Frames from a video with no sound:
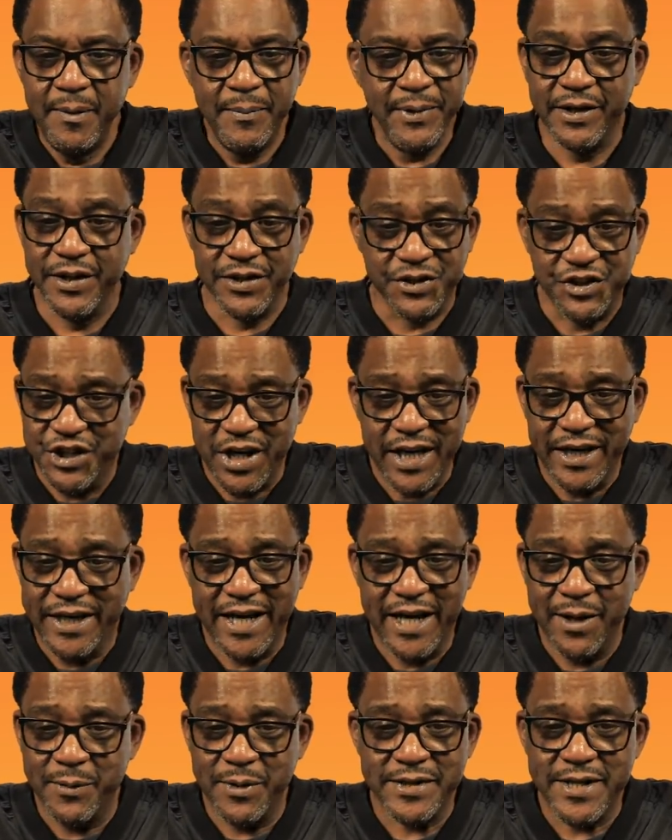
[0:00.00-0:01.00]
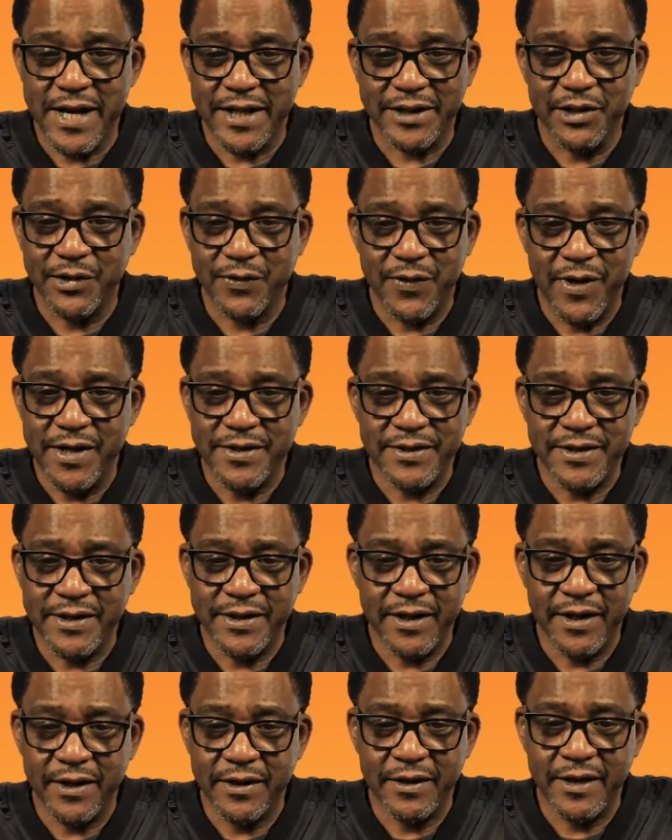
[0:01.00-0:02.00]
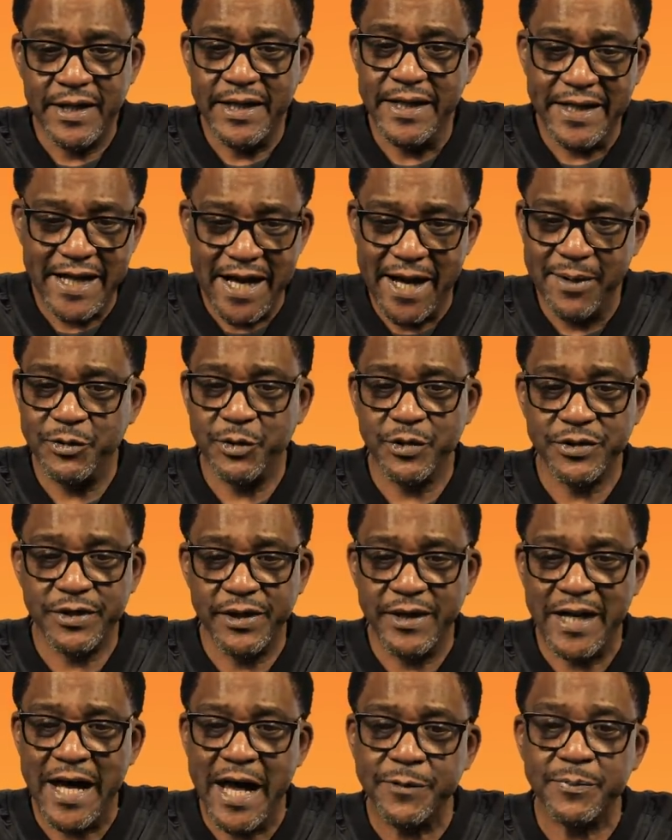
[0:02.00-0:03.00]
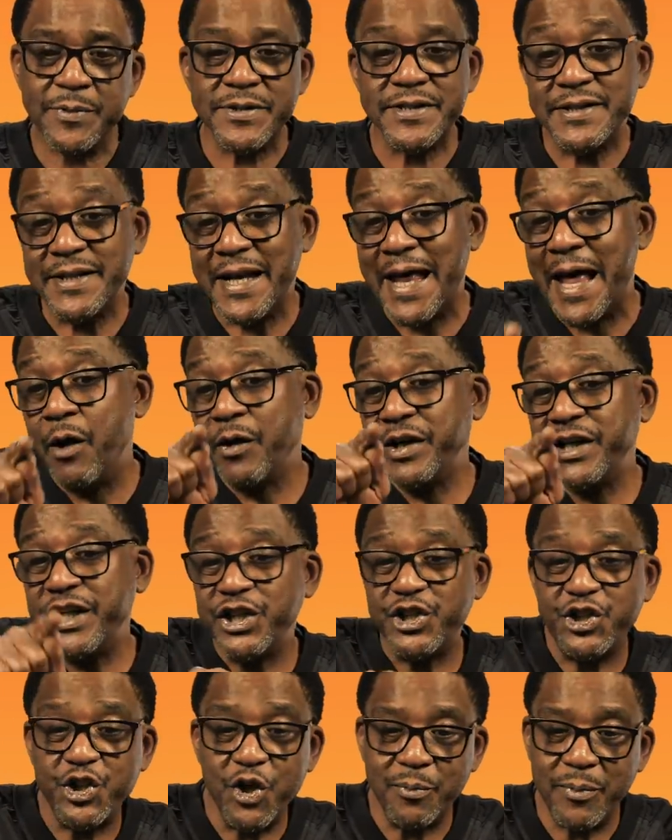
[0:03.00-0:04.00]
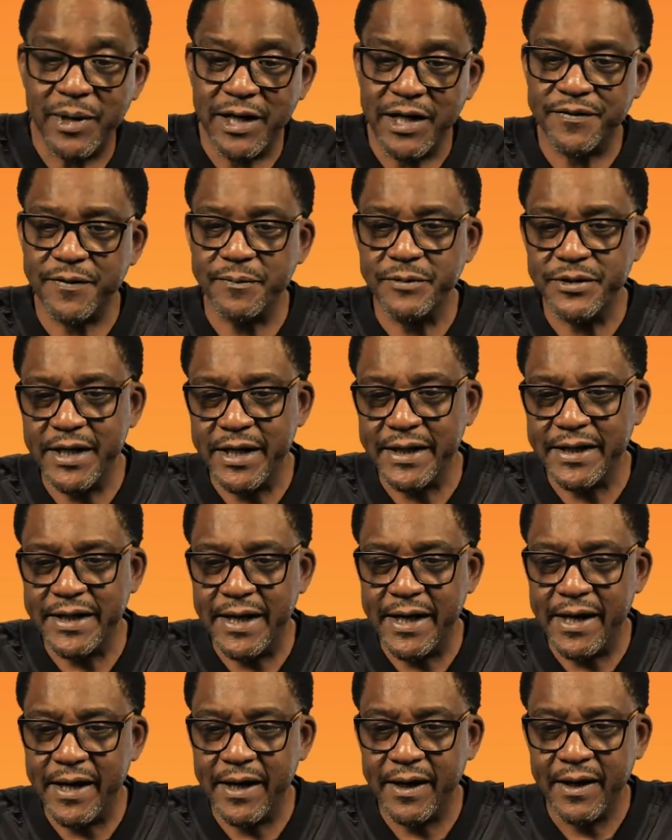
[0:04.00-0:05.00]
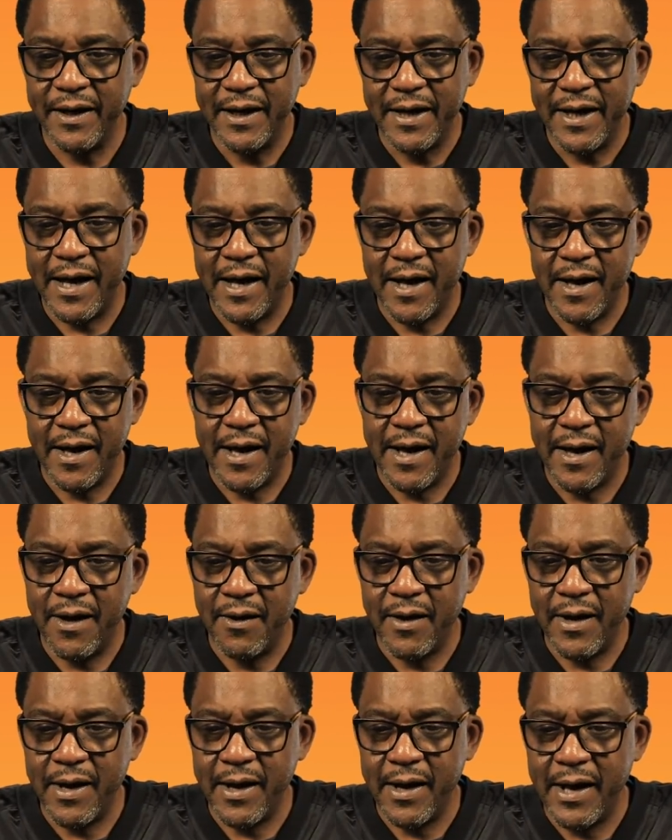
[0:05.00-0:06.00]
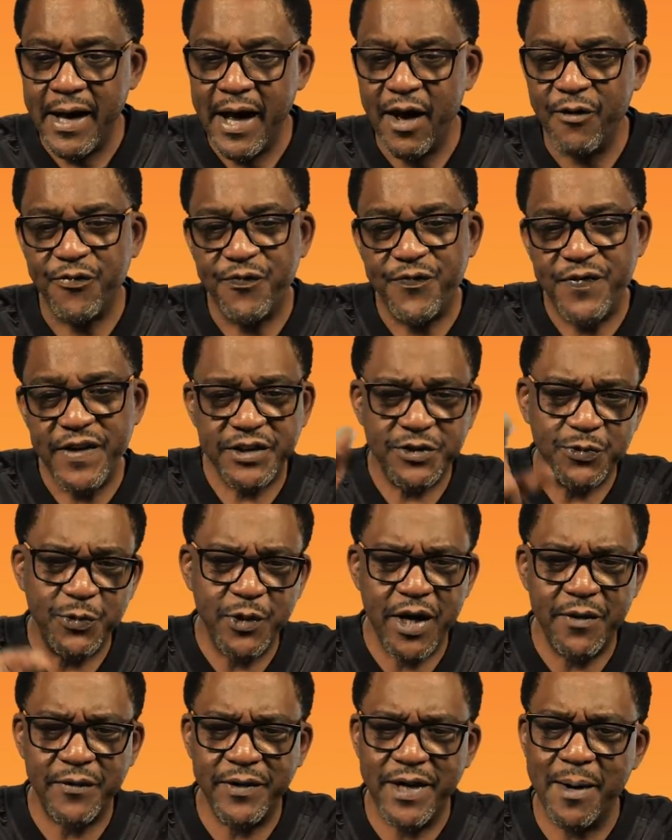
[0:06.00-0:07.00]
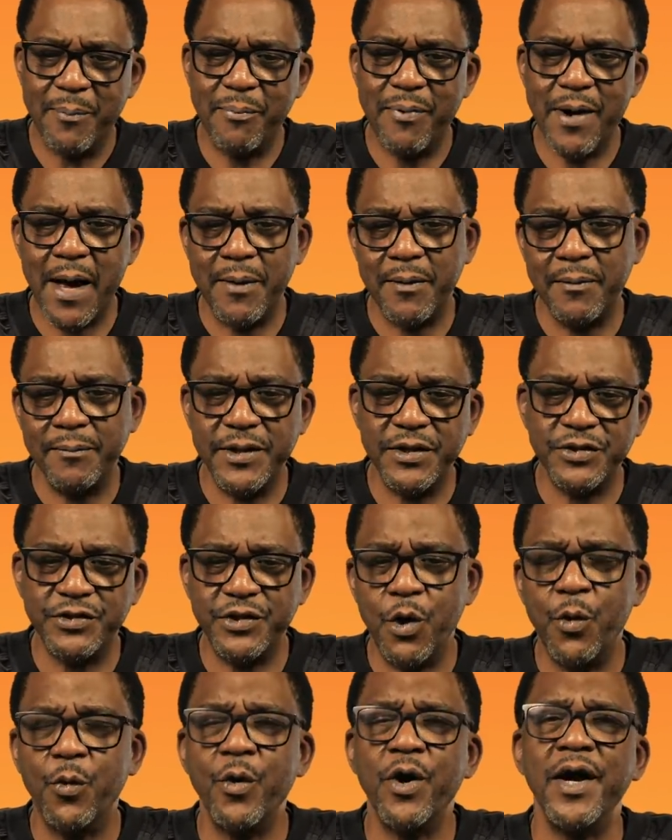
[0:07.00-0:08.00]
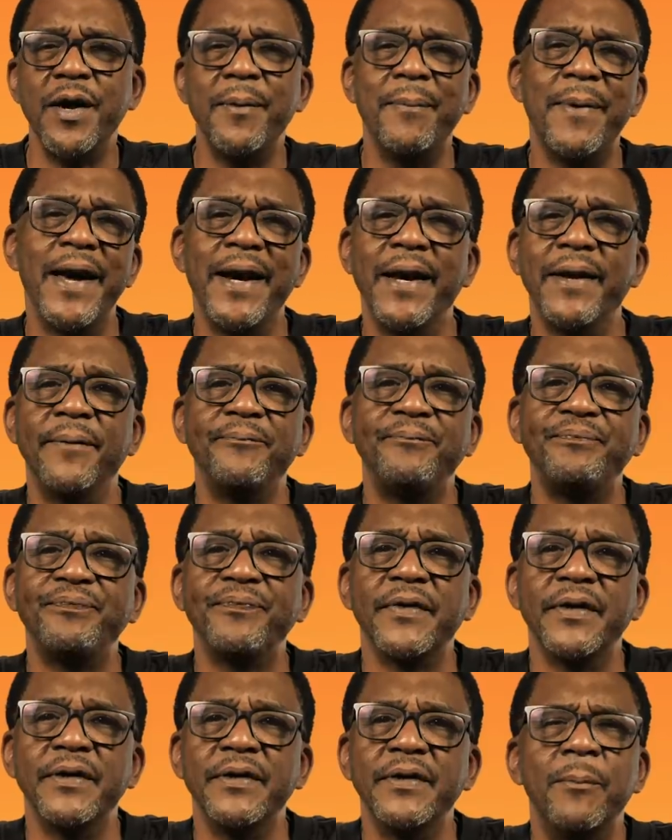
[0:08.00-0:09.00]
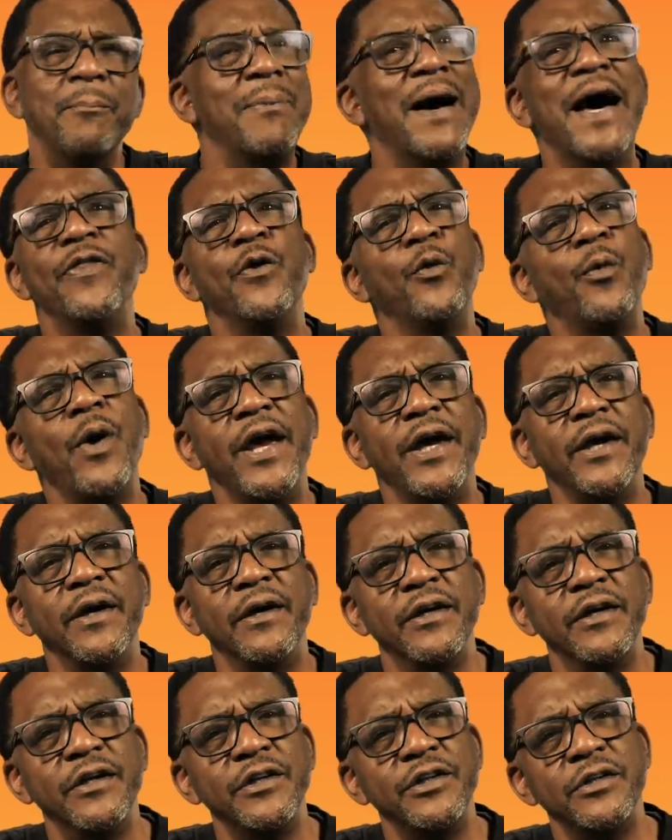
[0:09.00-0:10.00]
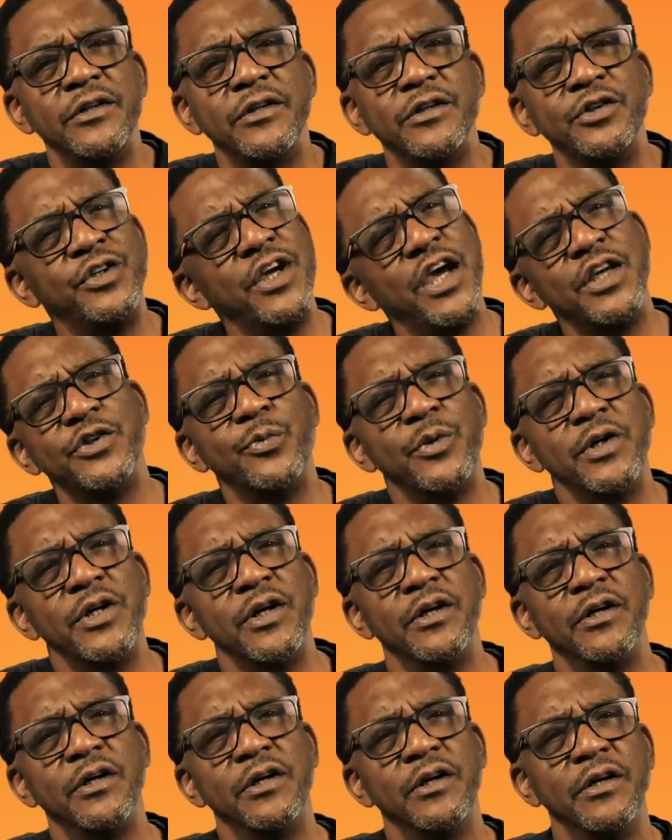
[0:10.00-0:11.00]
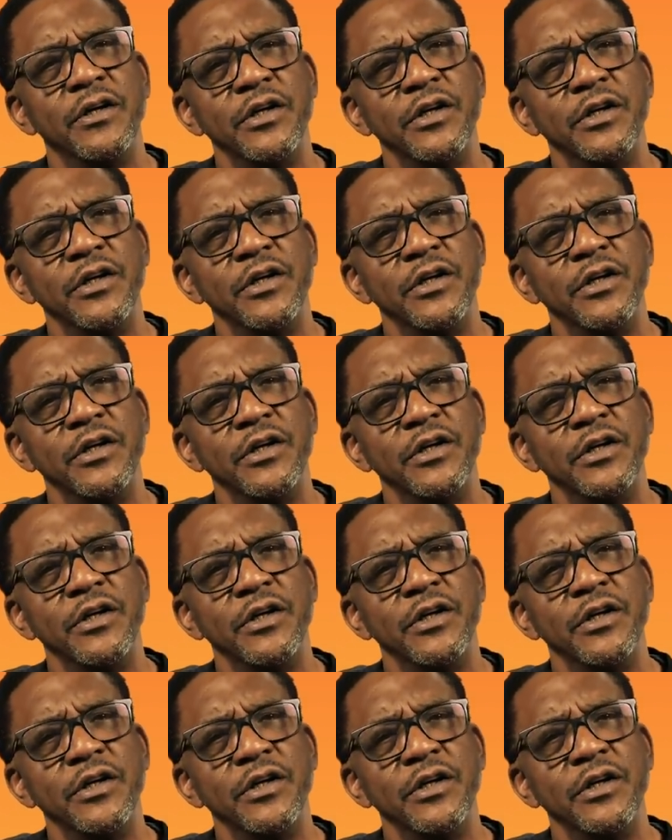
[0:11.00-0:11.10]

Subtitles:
because Jay King was acting crazy, and he came to us under the auspices, and I'll get your money from Jay King. I'll fix whatever that problem is. Don't worry about it. By the way, you guys wanna